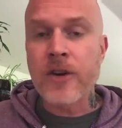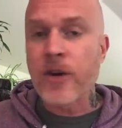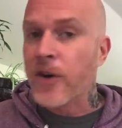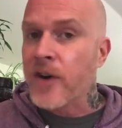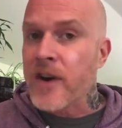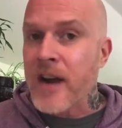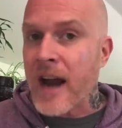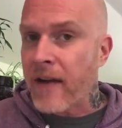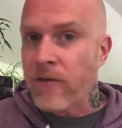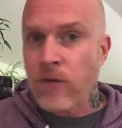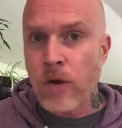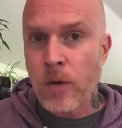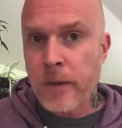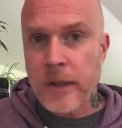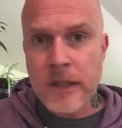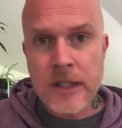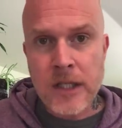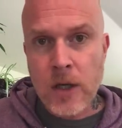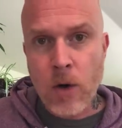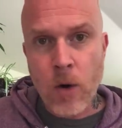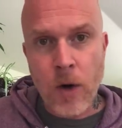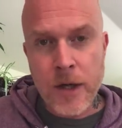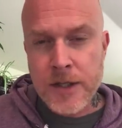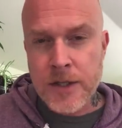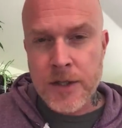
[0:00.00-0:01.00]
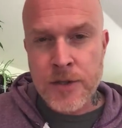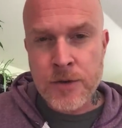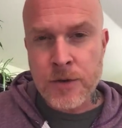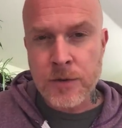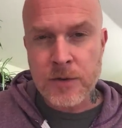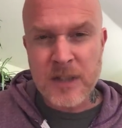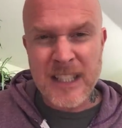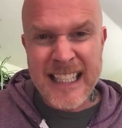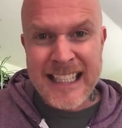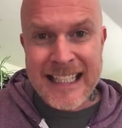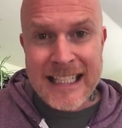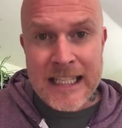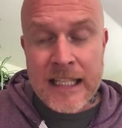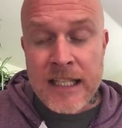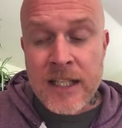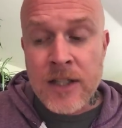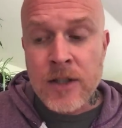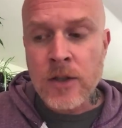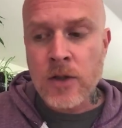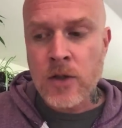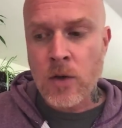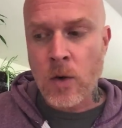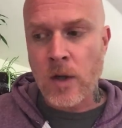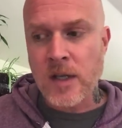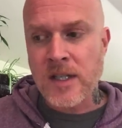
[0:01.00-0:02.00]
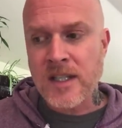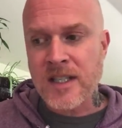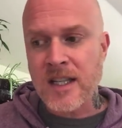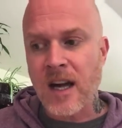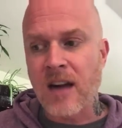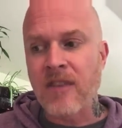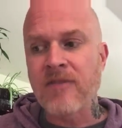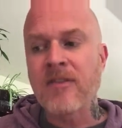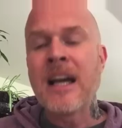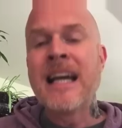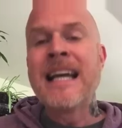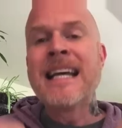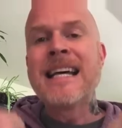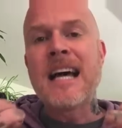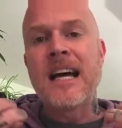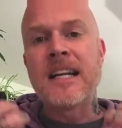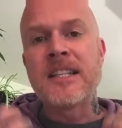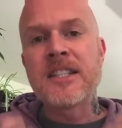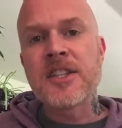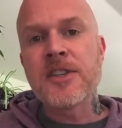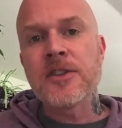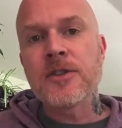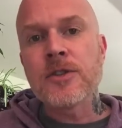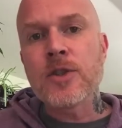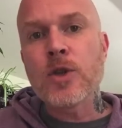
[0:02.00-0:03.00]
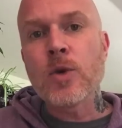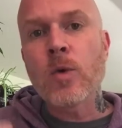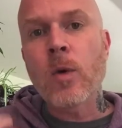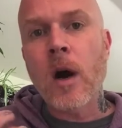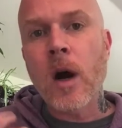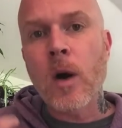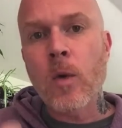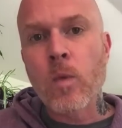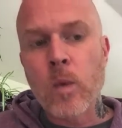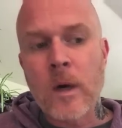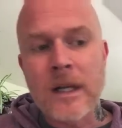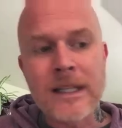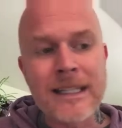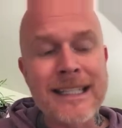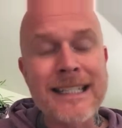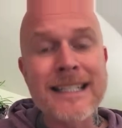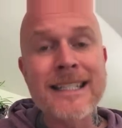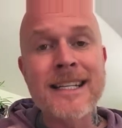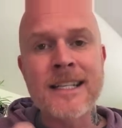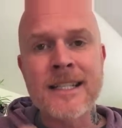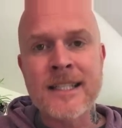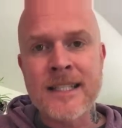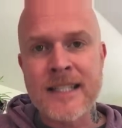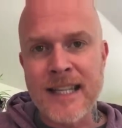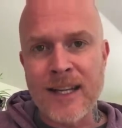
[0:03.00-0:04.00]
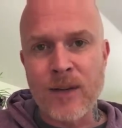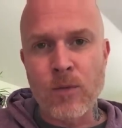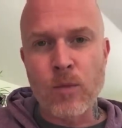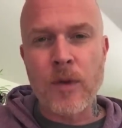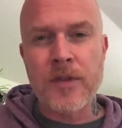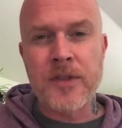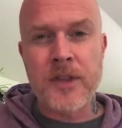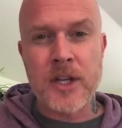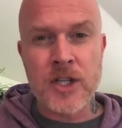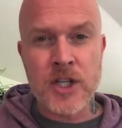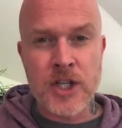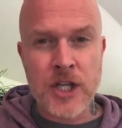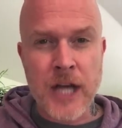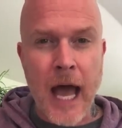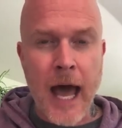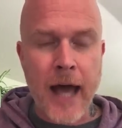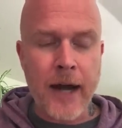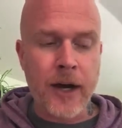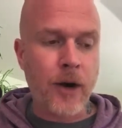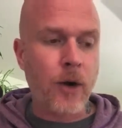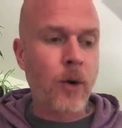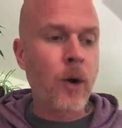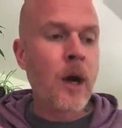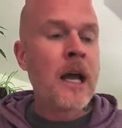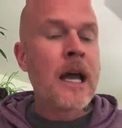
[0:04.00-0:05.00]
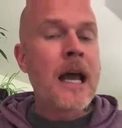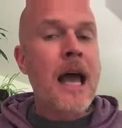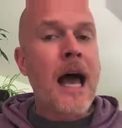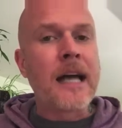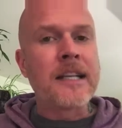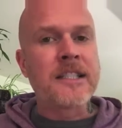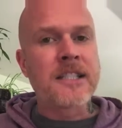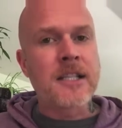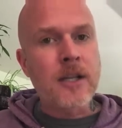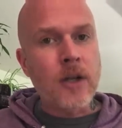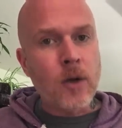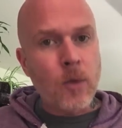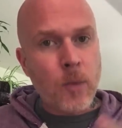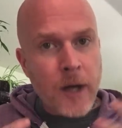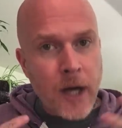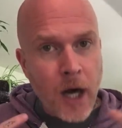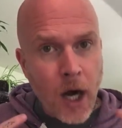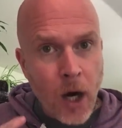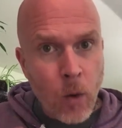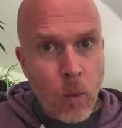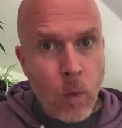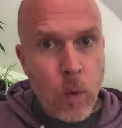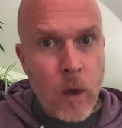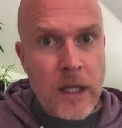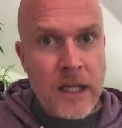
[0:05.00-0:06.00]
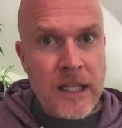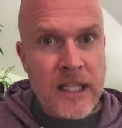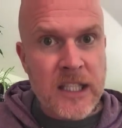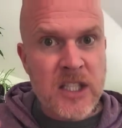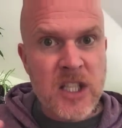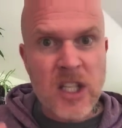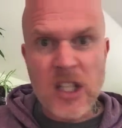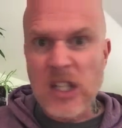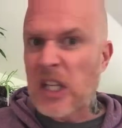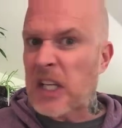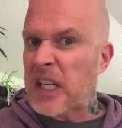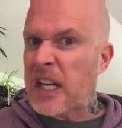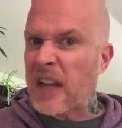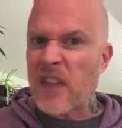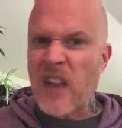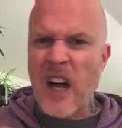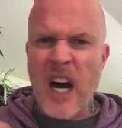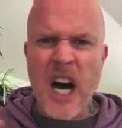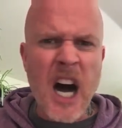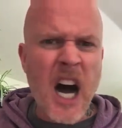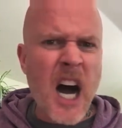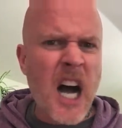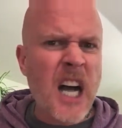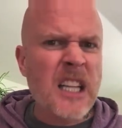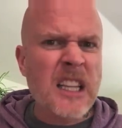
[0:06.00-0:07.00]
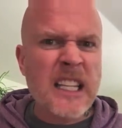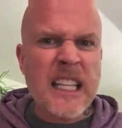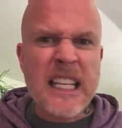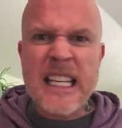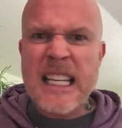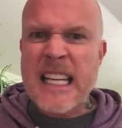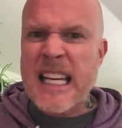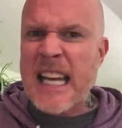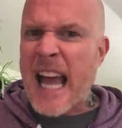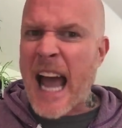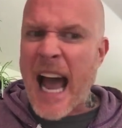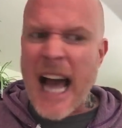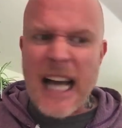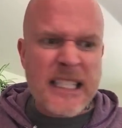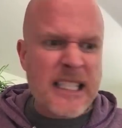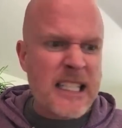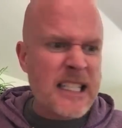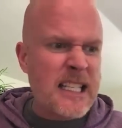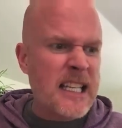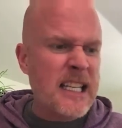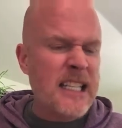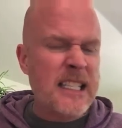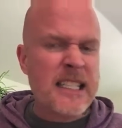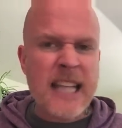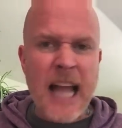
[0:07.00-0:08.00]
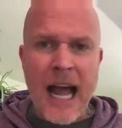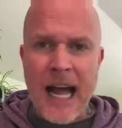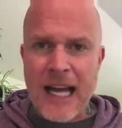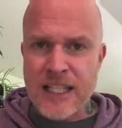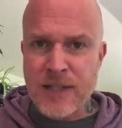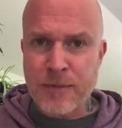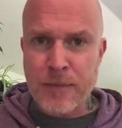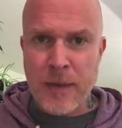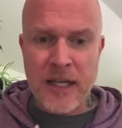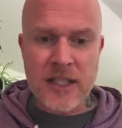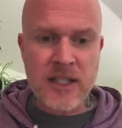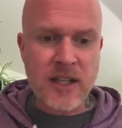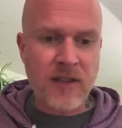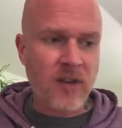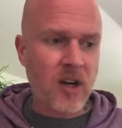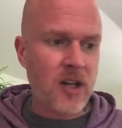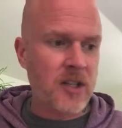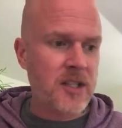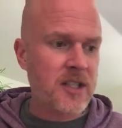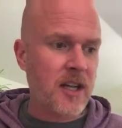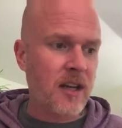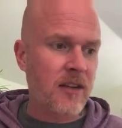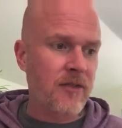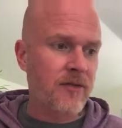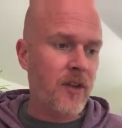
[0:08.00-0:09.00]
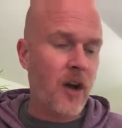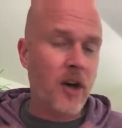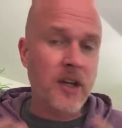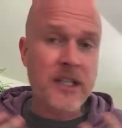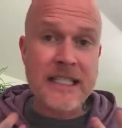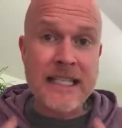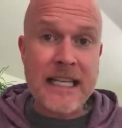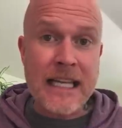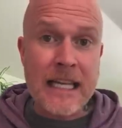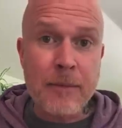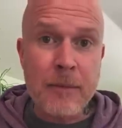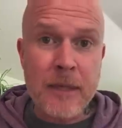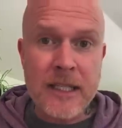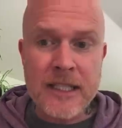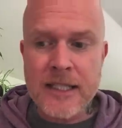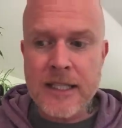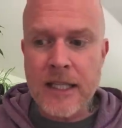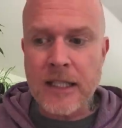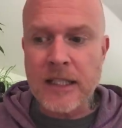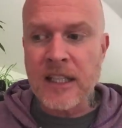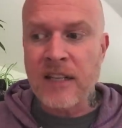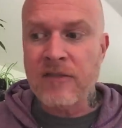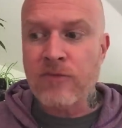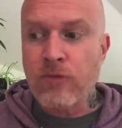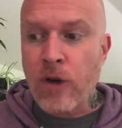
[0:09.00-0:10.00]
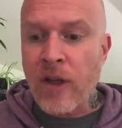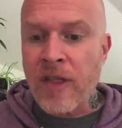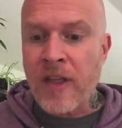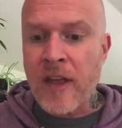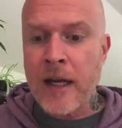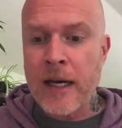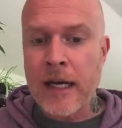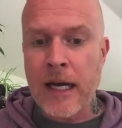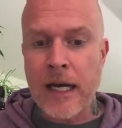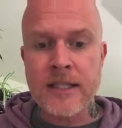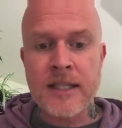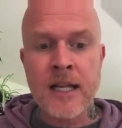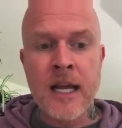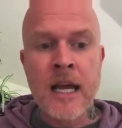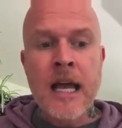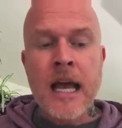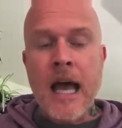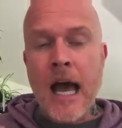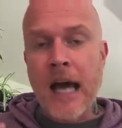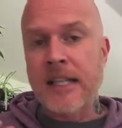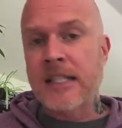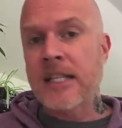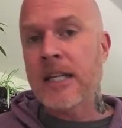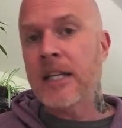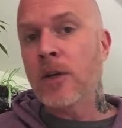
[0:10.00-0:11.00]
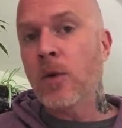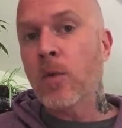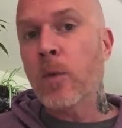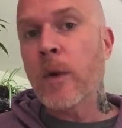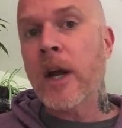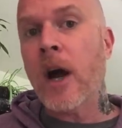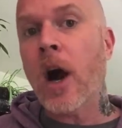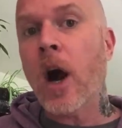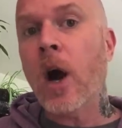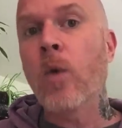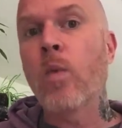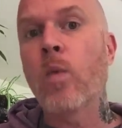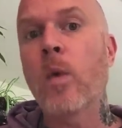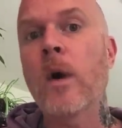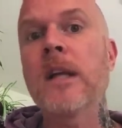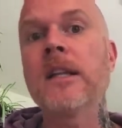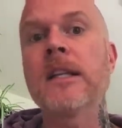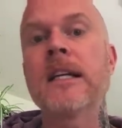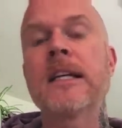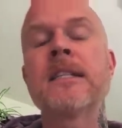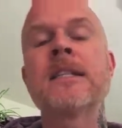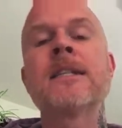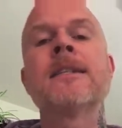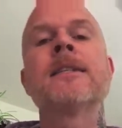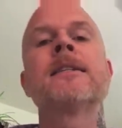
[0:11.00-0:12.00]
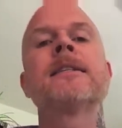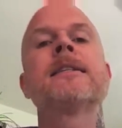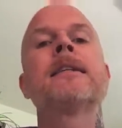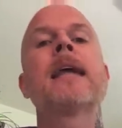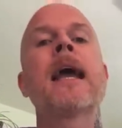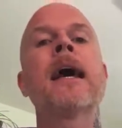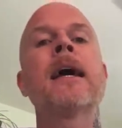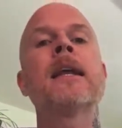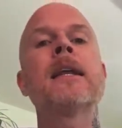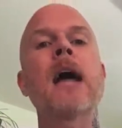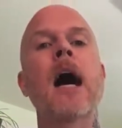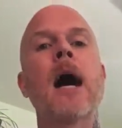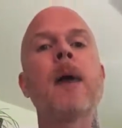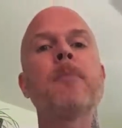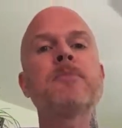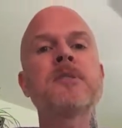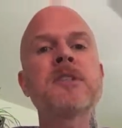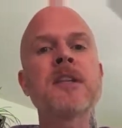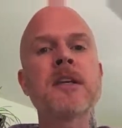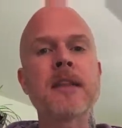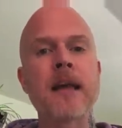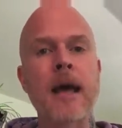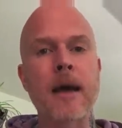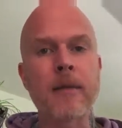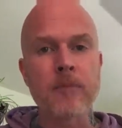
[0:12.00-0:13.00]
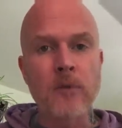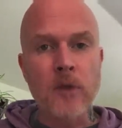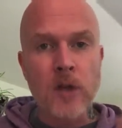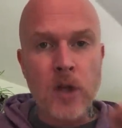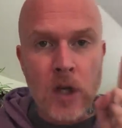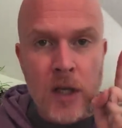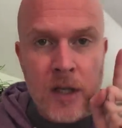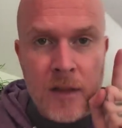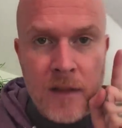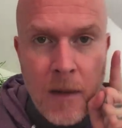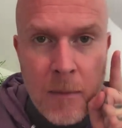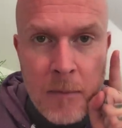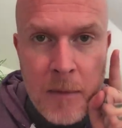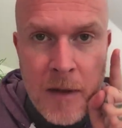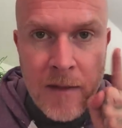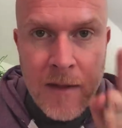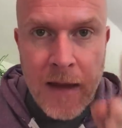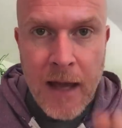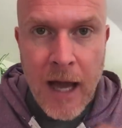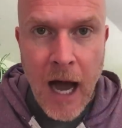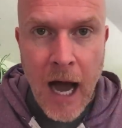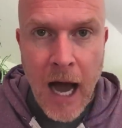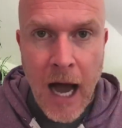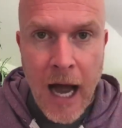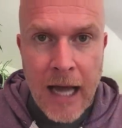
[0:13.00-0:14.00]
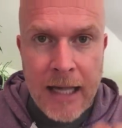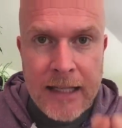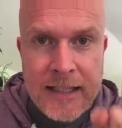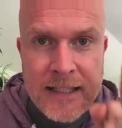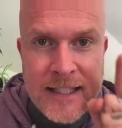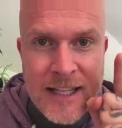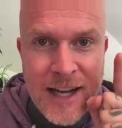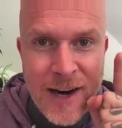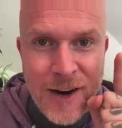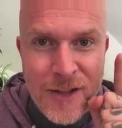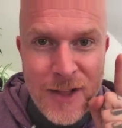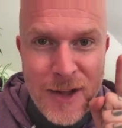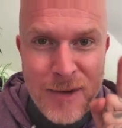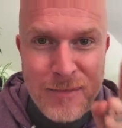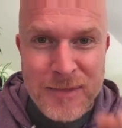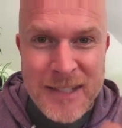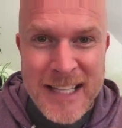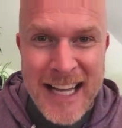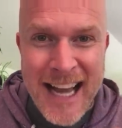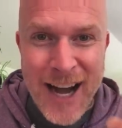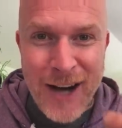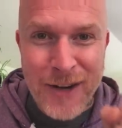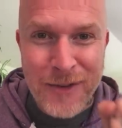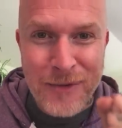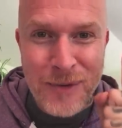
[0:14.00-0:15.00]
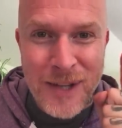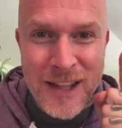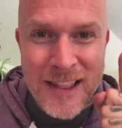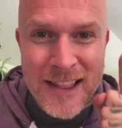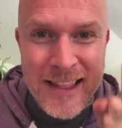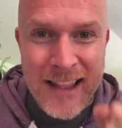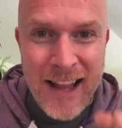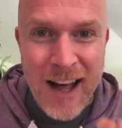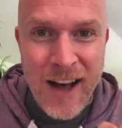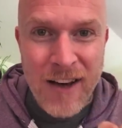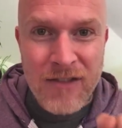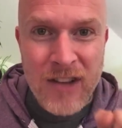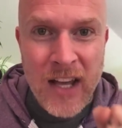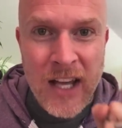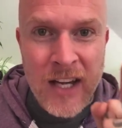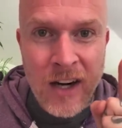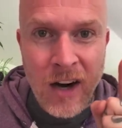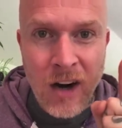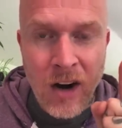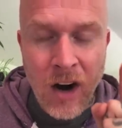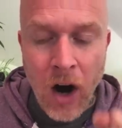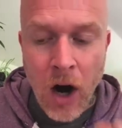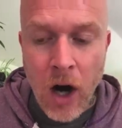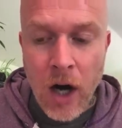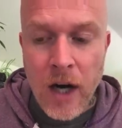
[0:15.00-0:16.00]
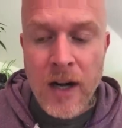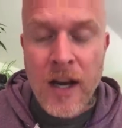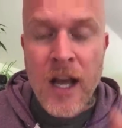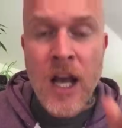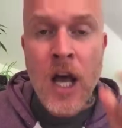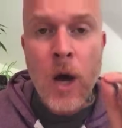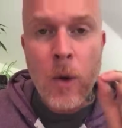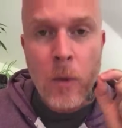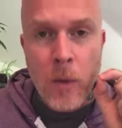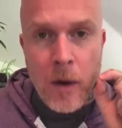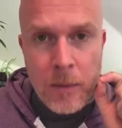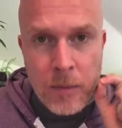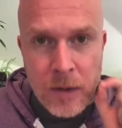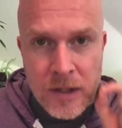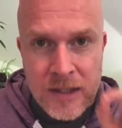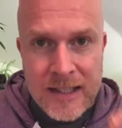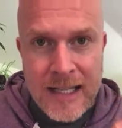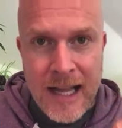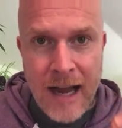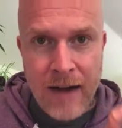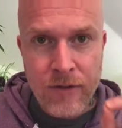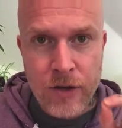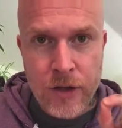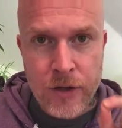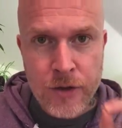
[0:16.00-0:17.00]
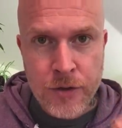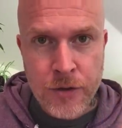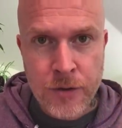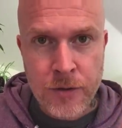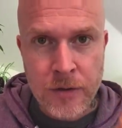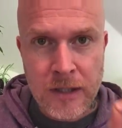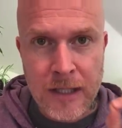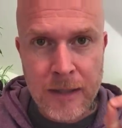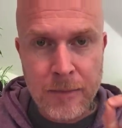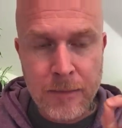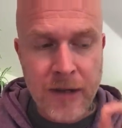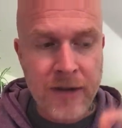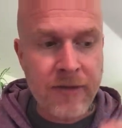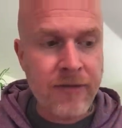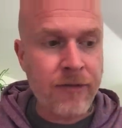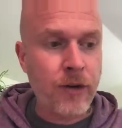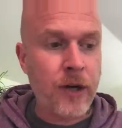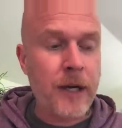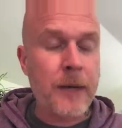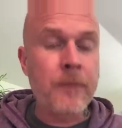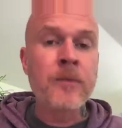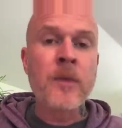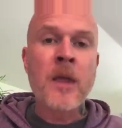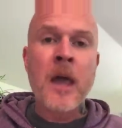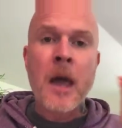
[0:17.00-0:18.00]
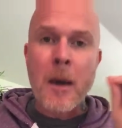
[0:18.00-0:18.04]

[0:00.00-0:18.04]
You're never really going to truly heal yourself until you are willing to sit with the shadow, until we are willing to look at the ugly, nastiest aspects of ourselves, our demons that live within us, until we are willing to stand up to them, look them in the eye, stare them down with love in our heart, we will never truly be free.